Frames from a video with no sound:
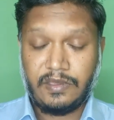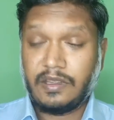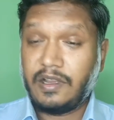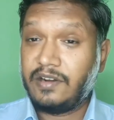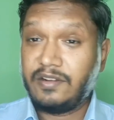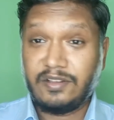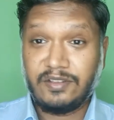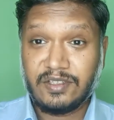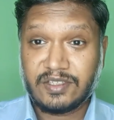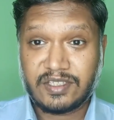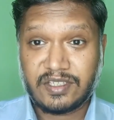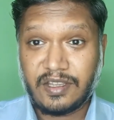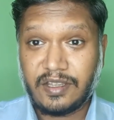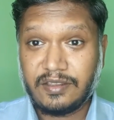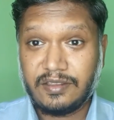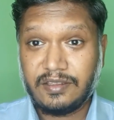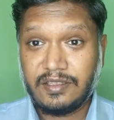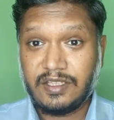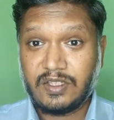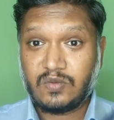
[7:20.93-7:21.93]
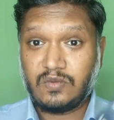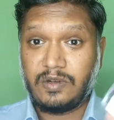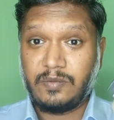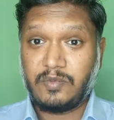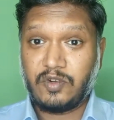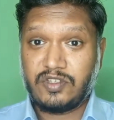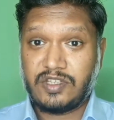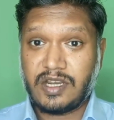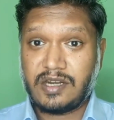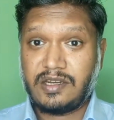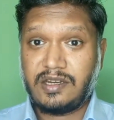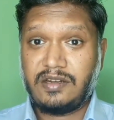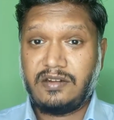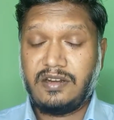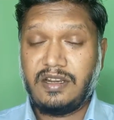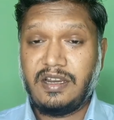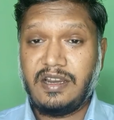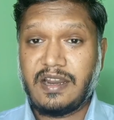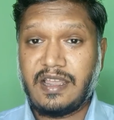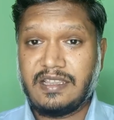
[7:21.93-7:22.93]
Under the sun, this one projected
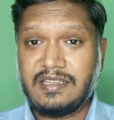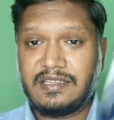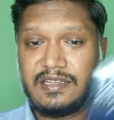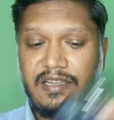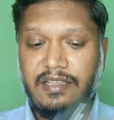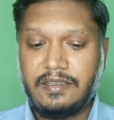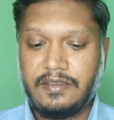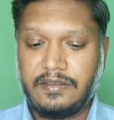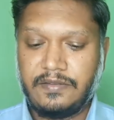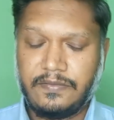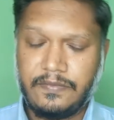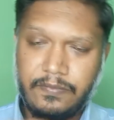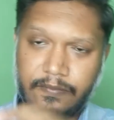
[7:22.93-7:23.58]
really nicely.